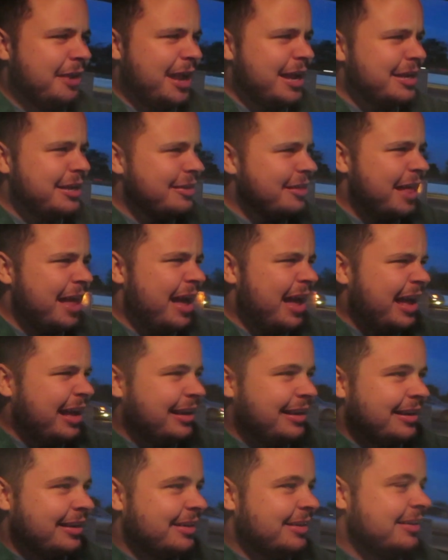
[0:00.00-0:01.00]
can't do
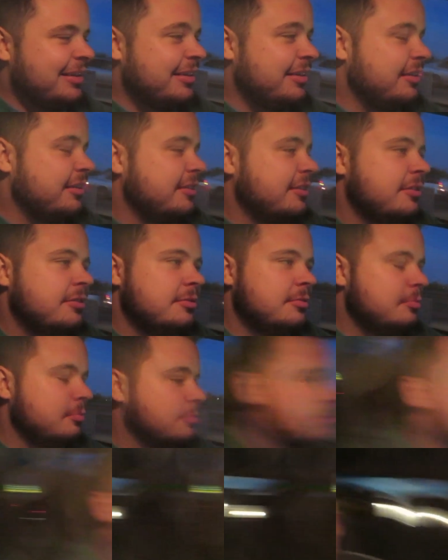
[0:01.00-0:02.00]
that.
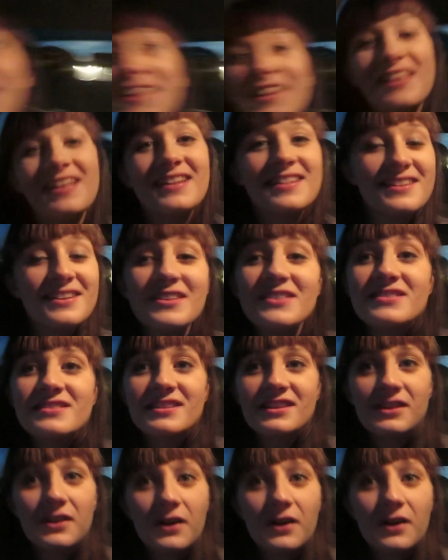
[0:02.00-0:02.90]
But like seriously